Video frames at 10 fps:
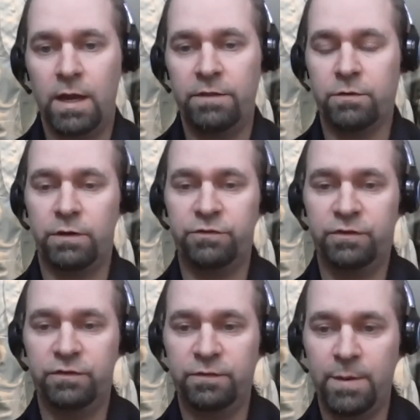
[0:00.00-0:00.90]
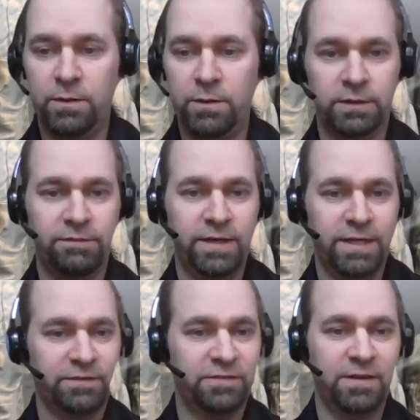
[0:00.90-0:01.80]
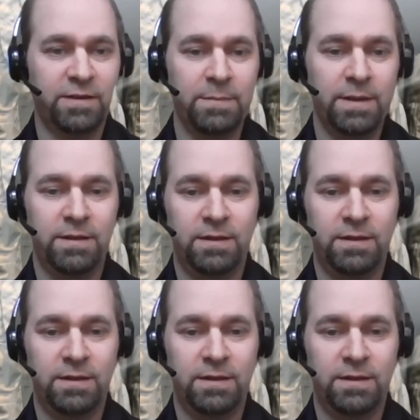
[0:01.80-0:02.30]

Other questions about living in sim?